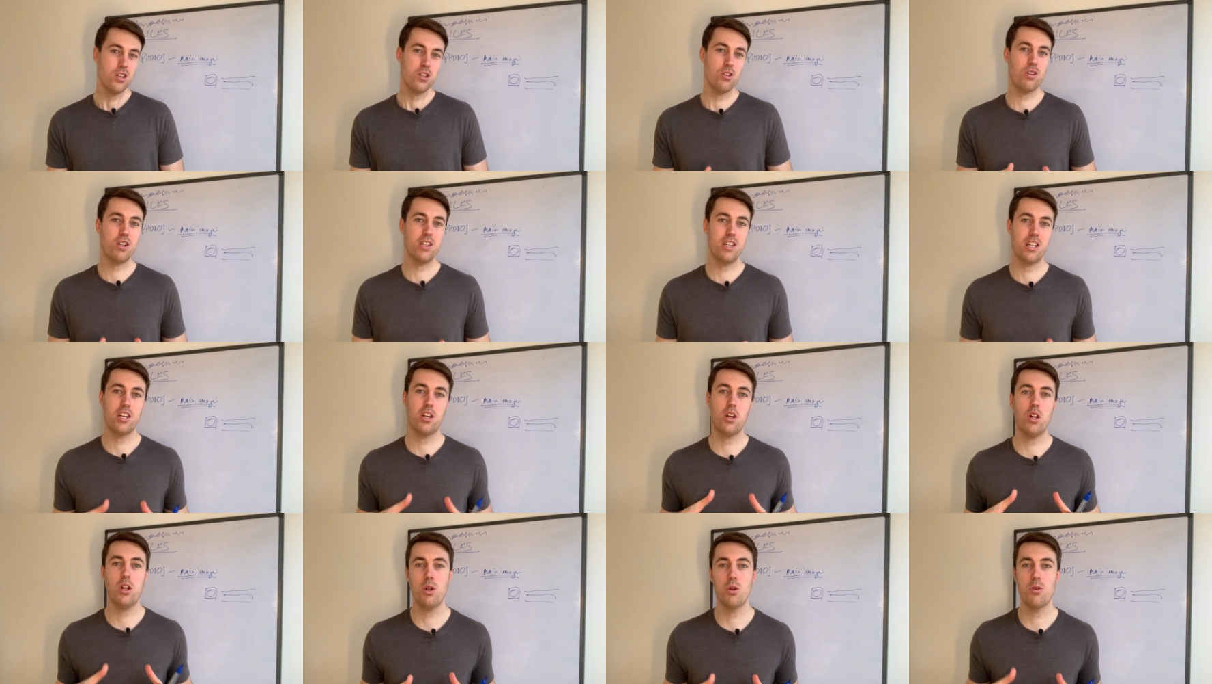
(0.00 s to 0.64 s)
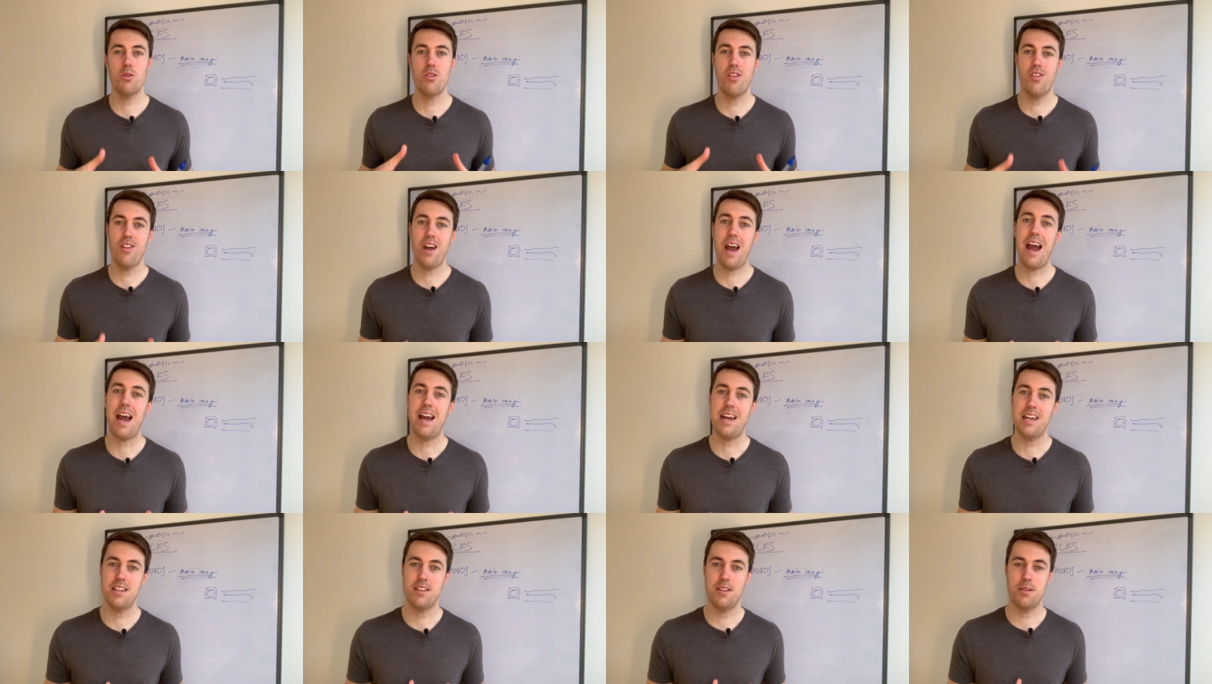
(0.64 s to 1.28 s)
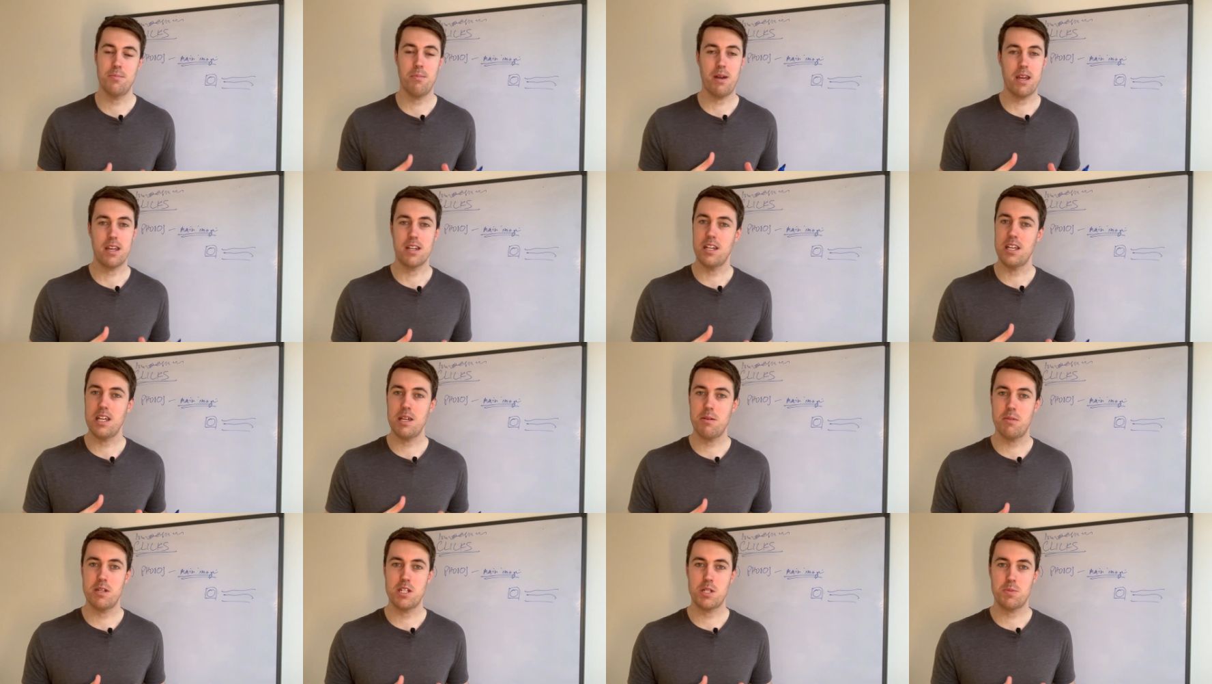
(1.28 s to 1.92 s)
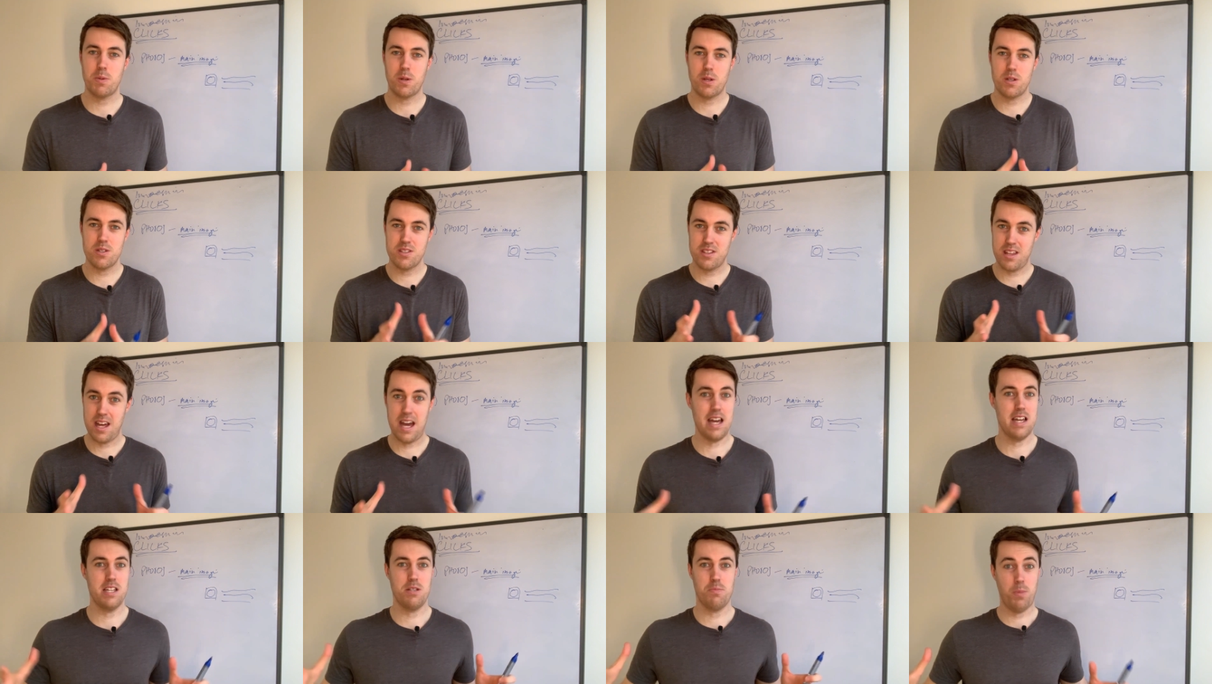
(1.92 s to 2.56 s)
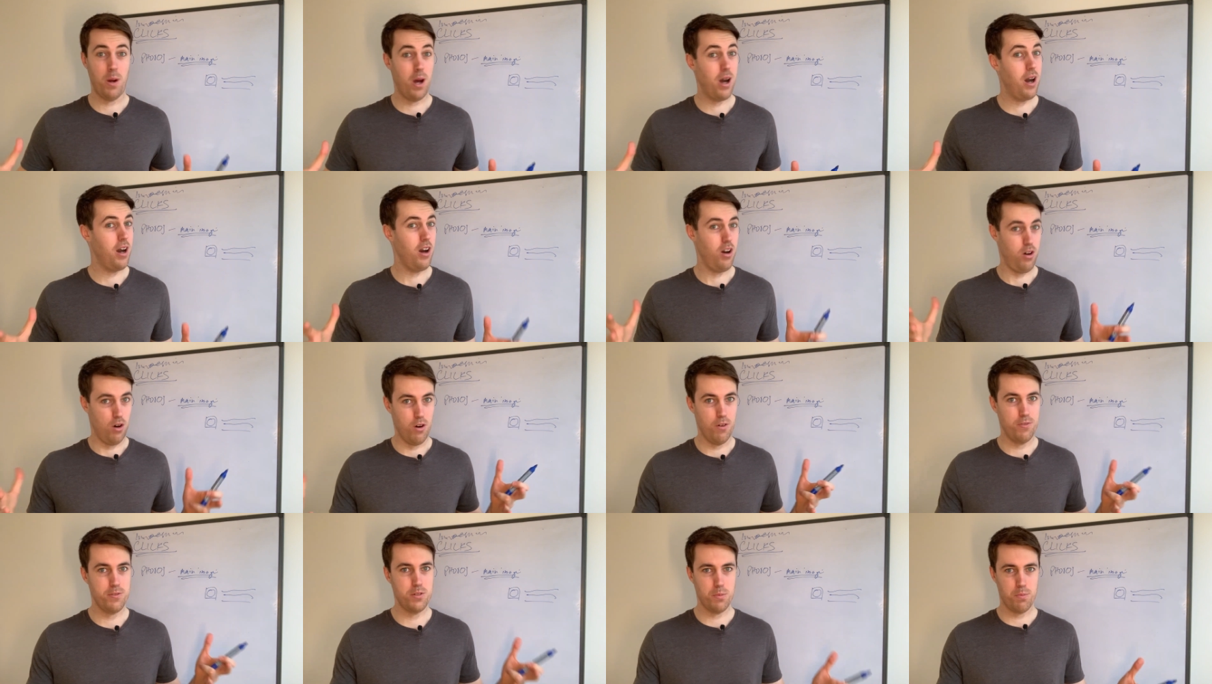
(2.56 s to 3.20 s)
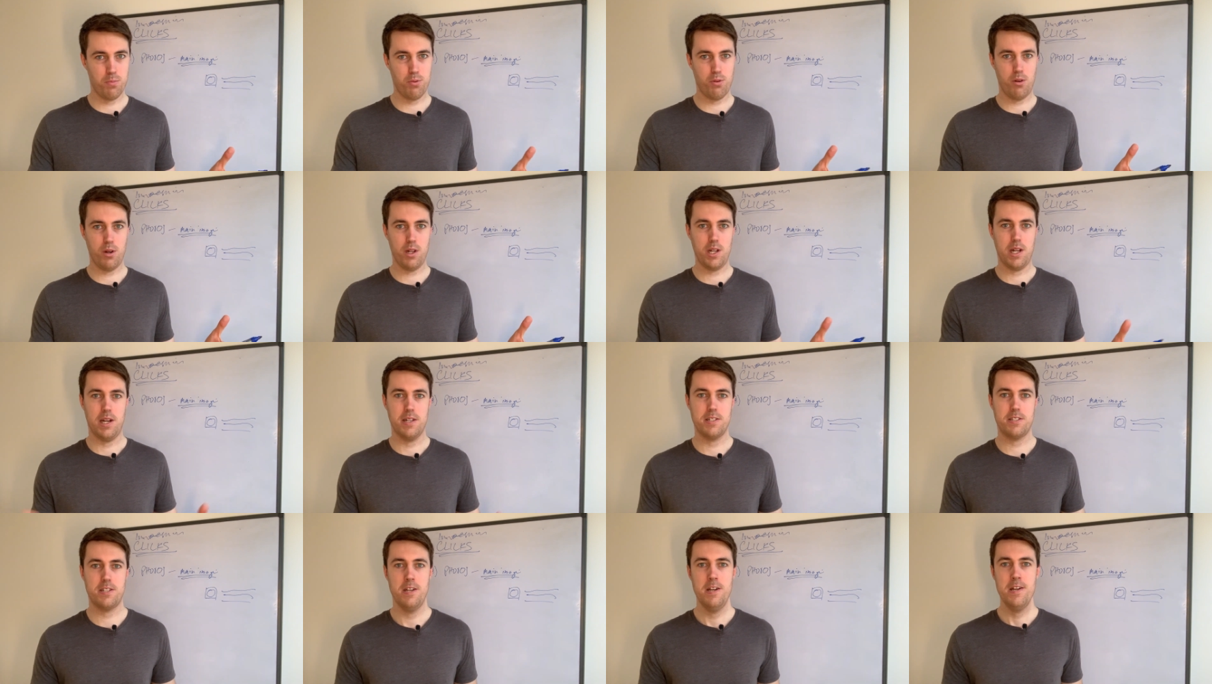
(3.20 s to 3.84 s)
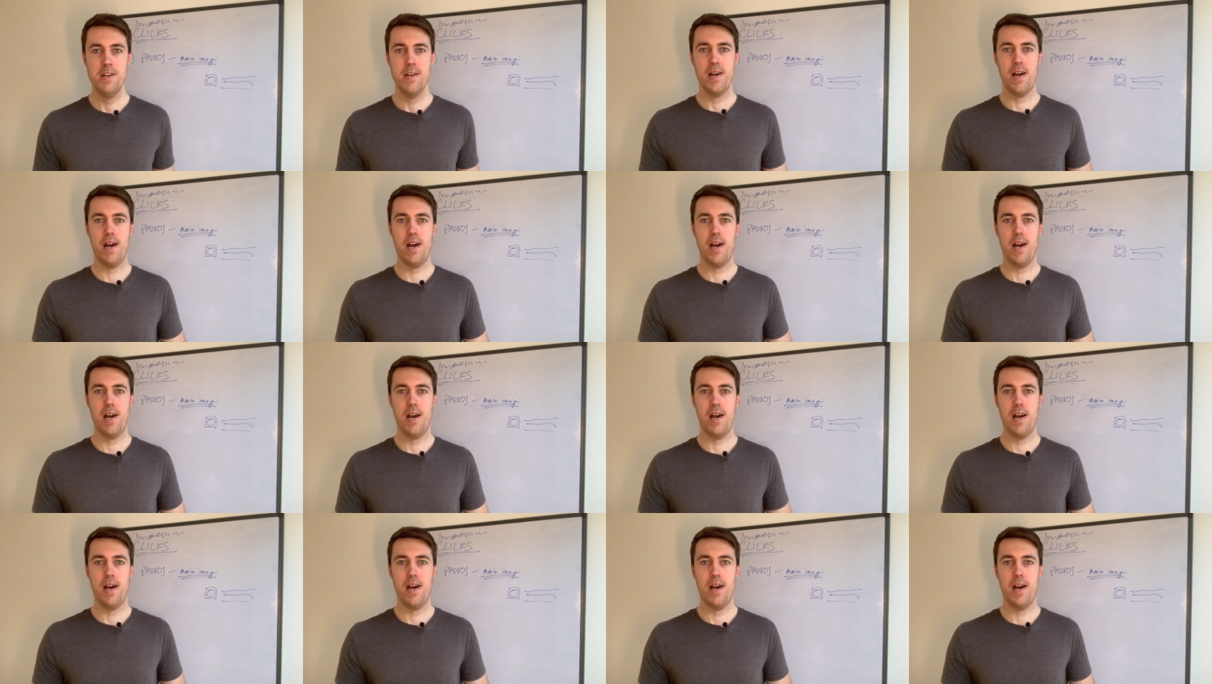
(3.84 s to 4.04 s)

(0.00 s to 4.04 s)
you can include that in the main image because that is part of your product.